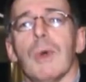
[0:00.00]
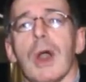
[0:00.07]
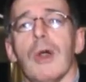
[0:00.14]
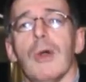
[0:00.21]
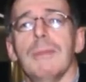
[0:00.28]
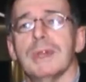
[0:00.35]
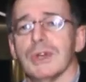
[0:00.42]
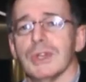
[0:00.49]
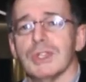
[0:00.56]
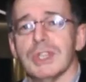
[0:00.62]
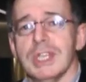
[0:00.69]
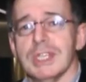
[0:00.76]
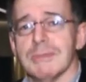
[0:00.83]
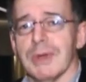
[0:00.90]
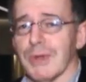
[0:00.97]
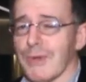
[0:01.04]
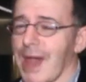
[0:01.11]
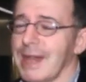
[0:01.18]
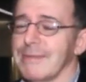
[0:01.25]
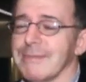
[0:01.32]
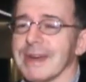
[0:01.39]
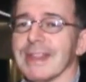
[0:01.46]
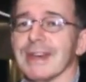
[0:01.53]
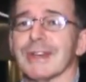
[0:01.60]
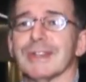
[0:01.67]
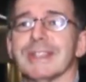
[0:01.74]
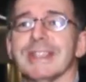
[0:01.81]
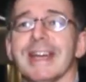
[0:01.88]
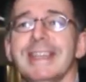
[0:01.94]
well, because she's my grandmother,
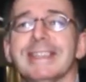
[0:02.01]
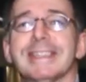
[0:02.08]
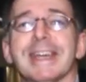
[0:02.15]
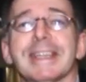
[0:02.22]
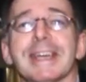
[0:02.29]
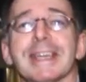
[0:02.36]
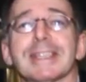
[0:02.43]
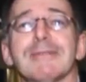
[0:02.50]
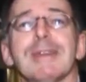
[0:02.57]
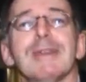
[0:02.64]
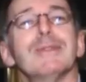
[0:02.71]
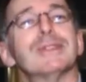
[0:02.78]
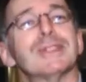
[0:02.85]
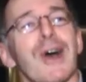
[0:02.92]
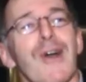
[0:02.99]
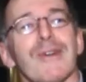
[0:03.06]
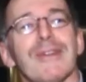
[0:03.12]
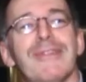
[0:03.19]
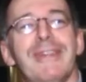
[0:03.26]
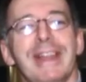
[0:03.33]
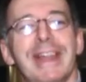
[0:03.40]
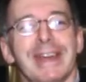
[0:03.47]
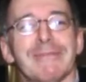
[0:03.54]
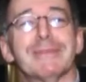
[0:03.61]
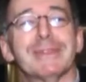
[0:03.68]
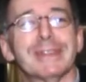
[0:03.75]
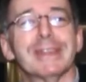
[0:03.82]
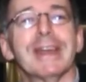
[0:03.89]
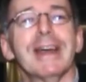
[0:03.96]
because the lady sitting next to me was Zara
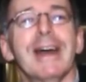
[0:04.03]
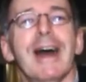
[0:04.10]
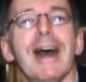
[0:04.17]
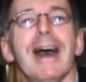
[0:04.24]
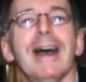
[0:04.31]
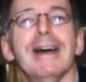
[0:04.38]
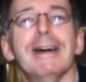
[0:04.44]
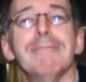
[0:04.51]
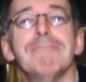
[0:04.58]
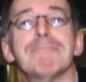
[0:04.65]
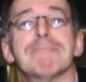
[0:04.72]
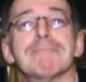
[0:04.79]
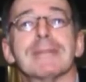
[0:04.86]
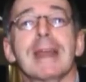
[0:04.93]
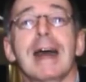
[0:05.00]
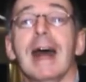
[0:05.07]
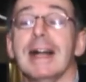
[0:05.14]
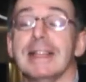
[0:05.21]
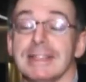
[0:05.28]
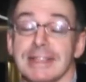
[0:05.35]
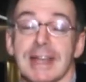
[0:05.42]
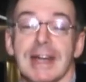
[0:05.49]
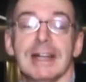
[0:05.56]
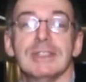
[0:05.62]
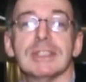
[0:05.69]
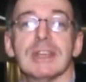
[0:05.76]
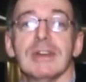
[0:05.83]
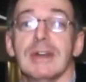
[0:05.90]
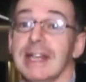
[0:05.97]
Phillips. And
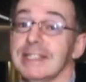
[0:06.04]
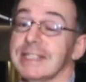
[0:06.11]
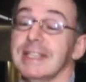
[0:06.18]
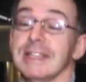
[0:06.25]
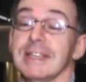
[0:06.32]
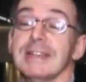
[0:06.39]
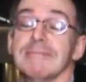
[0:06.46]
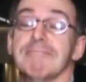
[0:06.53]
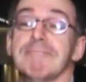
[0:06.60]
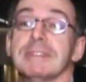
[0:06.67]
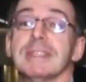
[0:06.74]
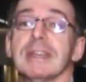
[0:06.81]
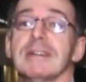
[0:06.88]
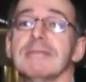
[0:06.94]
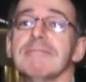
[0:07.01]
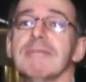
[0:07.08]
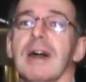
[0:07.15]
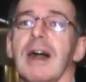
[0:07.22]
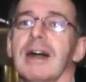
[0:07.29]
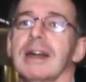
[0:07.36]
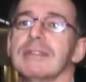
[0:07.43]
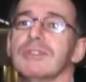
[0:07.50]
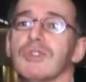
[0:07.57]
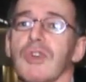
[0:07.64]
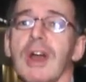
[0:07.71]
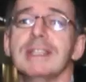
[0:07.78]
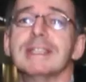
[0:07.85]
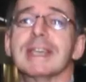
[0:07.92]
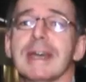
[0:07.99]
so that's another. So I
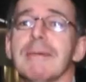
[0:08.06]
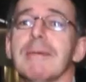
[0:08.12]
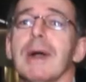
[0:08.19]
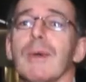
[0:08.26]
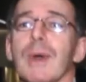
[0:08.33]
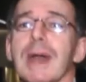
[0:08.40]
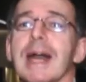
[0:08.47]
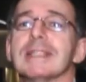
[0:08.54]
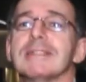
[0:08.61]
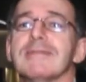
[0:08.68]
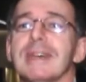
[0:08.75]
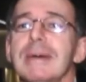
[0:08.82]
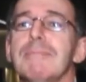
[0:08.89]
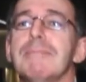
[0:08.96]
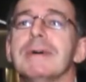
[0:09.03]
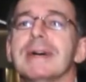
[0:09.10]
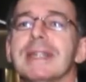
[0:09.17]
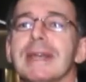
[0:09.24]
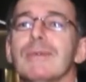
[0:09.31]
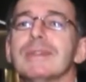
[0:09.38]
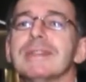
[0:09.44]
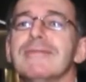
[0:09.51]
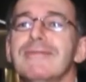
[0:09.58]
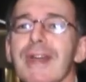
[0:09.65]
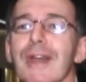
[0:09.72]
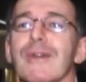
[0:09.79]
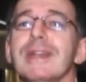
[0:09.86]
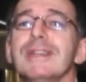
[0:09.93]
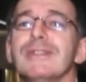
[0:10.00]
tried to get my way out of it, but it was a
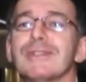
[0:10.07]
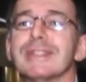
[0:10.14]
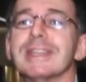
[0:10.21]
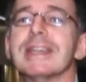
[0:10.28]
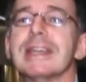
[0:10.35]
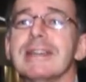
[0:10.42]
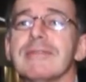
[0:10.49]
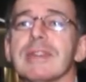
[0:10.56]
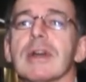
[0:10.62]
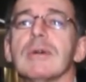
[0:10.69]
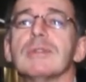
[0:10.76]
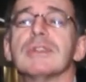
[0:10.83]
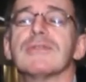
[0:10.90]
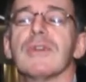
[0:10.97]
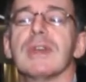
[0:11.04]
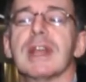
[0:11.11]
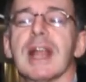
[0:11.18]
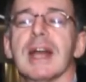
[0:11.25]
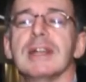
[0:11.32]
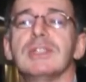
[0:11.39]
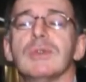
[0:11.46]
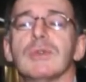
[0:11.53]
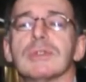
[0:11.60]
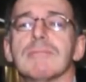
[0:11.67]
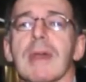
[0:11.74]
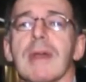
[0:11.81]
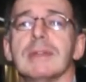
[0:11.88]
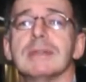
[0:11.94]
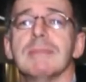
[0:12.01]
very interesting evening. I was just very glad she
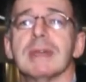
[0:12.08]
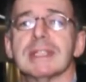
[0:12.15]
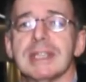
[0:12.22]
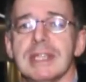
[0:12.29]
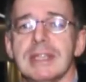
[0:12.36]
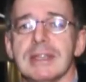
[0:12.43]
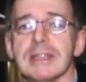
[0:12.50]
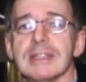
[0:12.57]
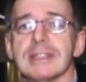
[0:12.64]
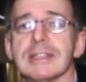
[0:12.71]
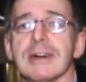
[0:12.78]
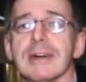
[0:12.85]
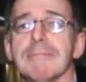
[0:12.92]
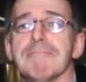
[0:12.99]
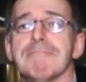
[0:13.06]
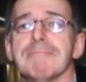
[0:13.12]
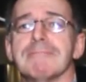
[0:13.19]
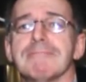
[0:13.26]
wasn't married to Mick Tyndall at the time.